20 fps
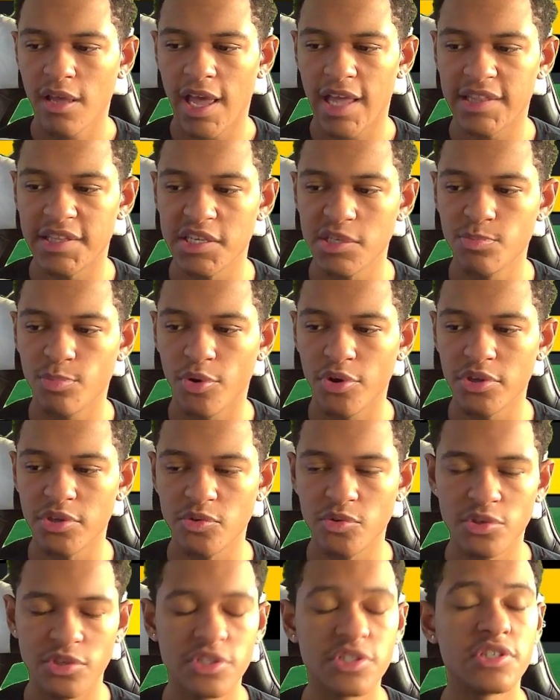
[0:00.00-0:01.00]
At this point,
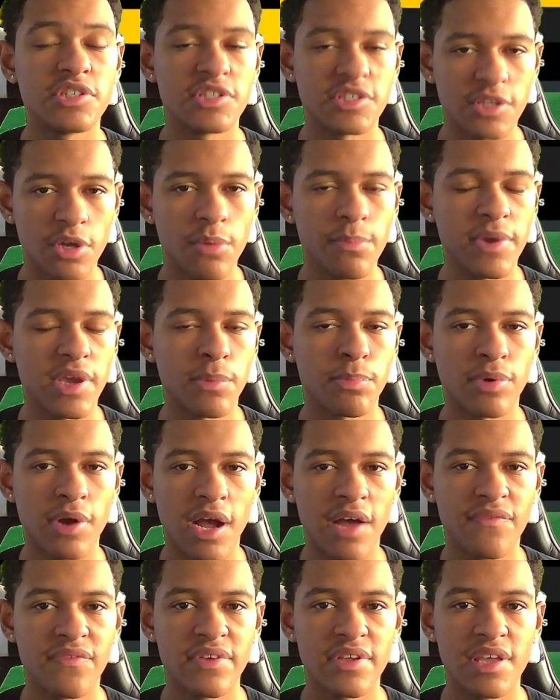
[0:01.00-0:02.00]
you should still make
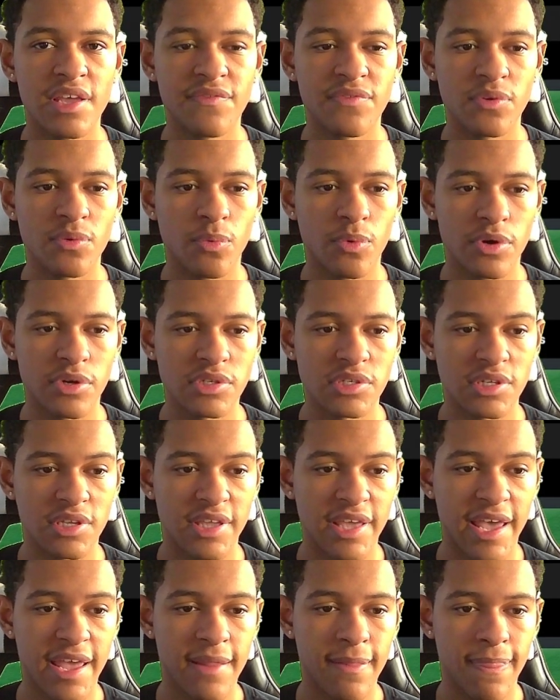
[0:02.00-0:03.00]
profit if you were to
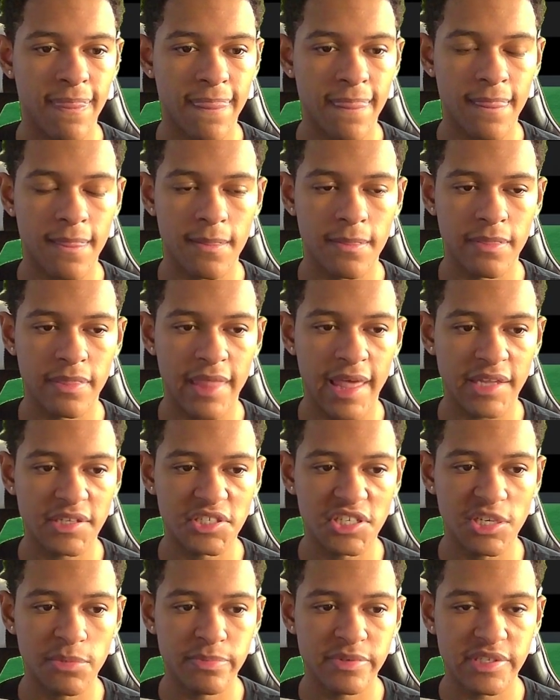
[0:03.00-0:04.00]
get
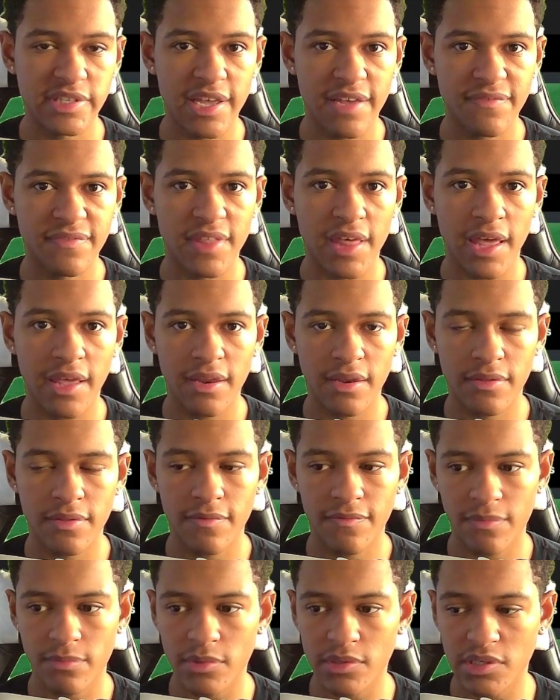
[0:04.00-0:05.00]
that cheap Steph that
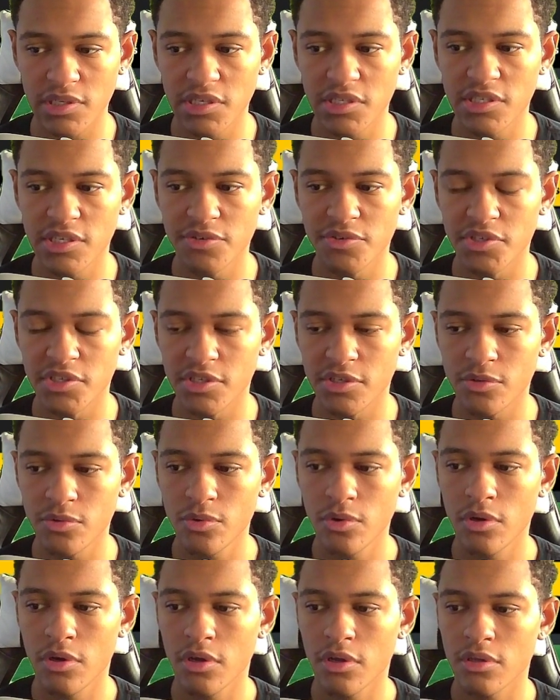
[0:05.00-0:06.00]
from the League Series
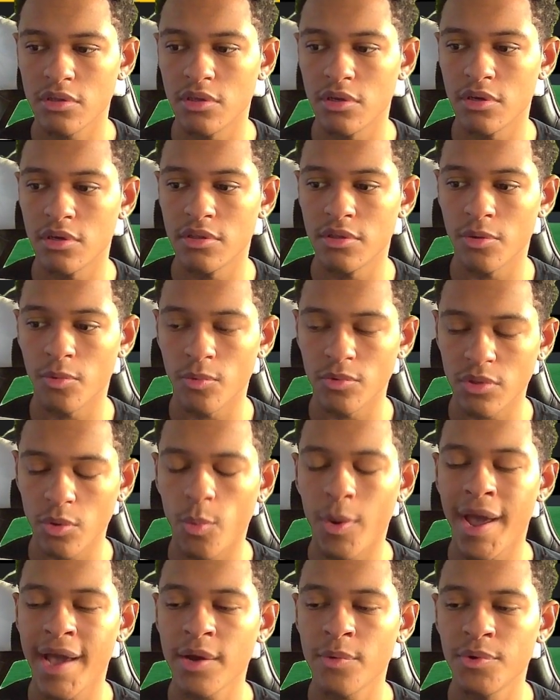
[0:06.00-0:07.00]
2 the the the
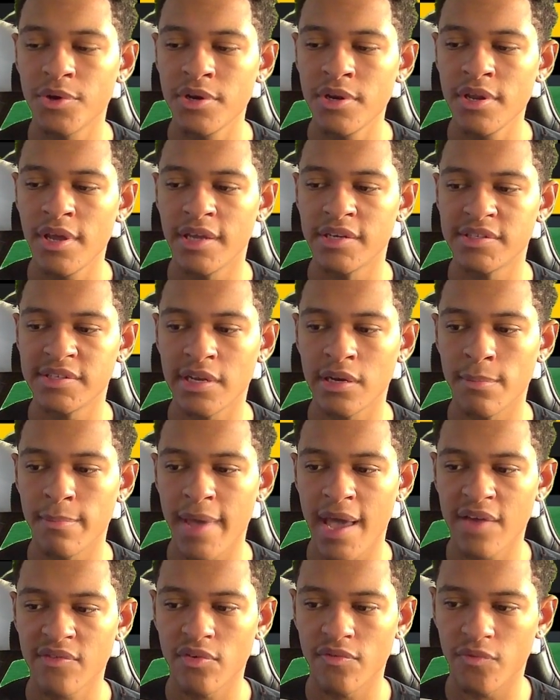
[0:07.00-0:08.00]
whack one and sell them
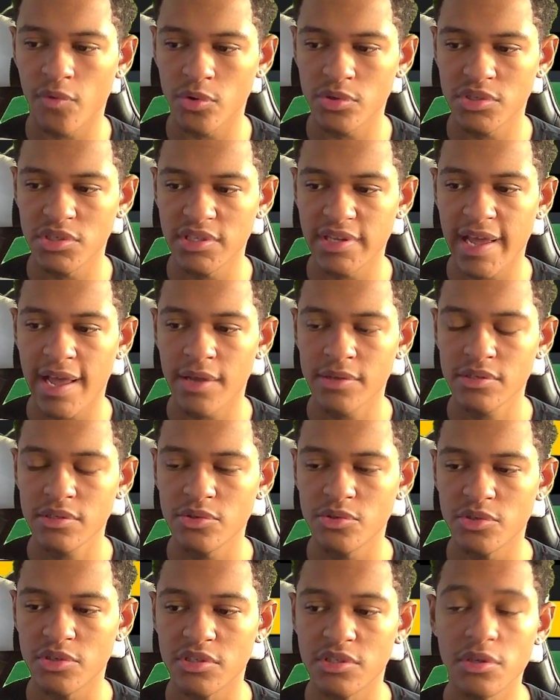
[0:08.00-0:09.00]
back for
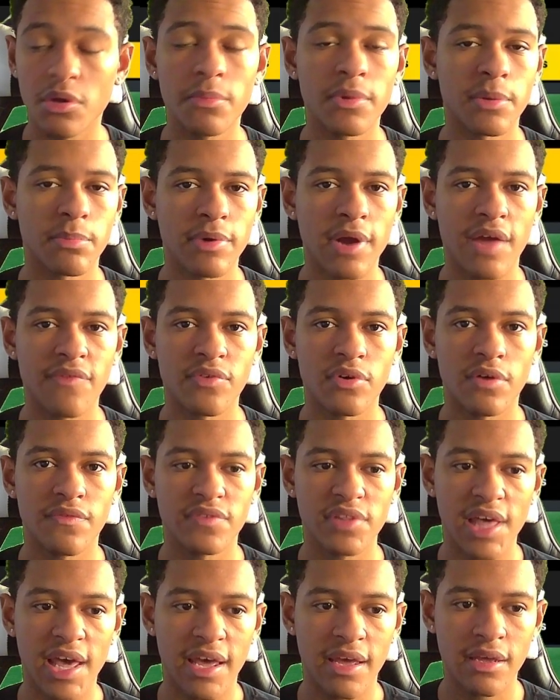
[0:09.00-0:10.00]
14,000, you should still make profit
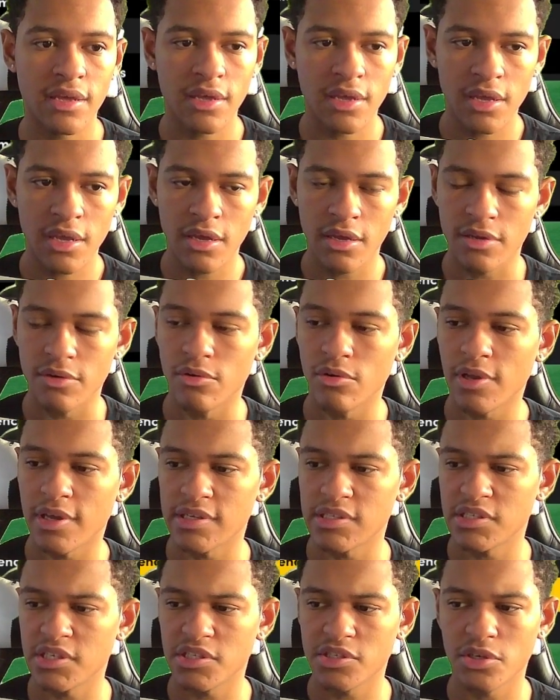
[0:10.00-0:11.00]
off of that. You know,
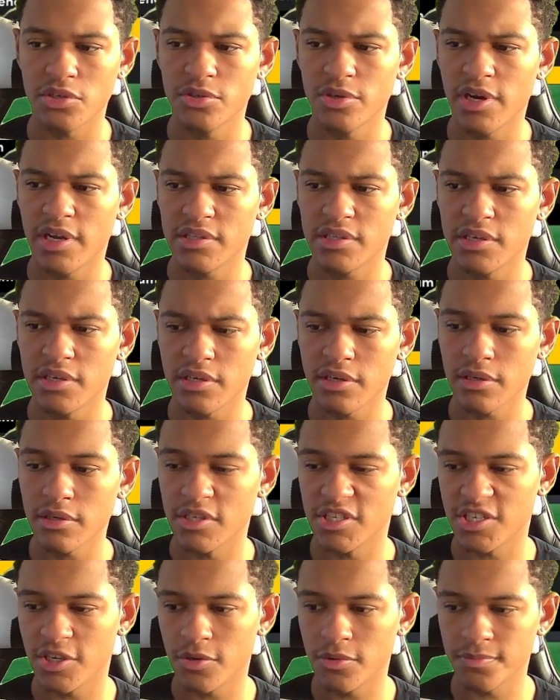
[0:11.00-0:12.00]
like 600, I think.
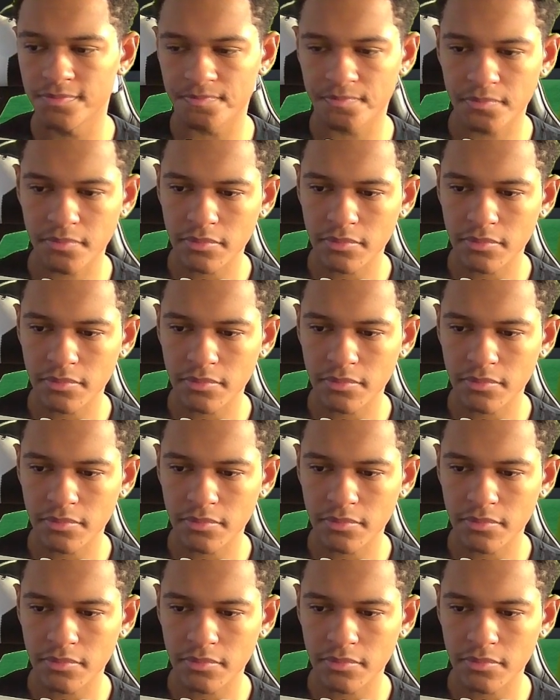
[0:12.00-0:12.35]
So